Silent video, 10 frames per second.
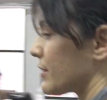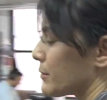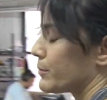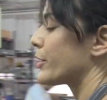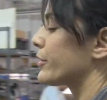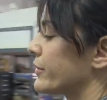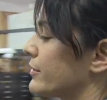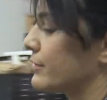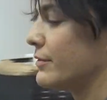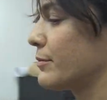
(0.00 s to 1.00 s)
smart
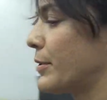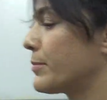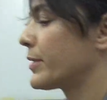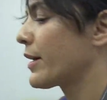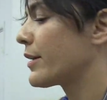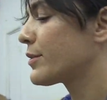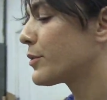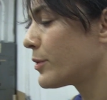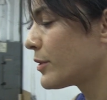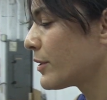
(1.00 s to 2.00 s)
public high
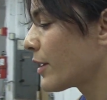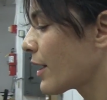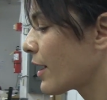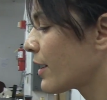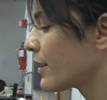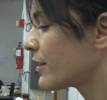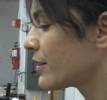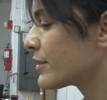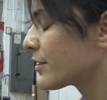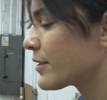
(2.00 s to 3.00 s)
school,
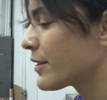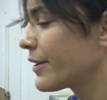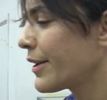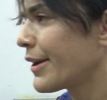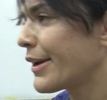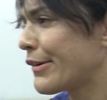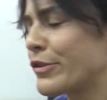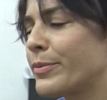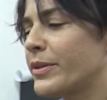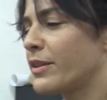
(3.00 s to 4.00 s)
and
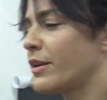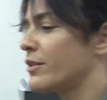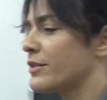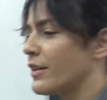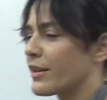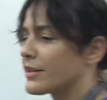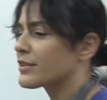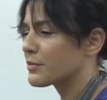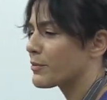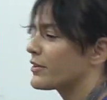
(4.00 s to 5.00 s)
everybody there is like
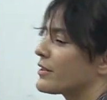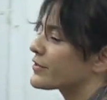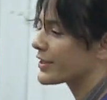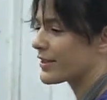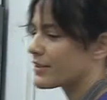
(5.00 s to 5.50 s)
smart enough to get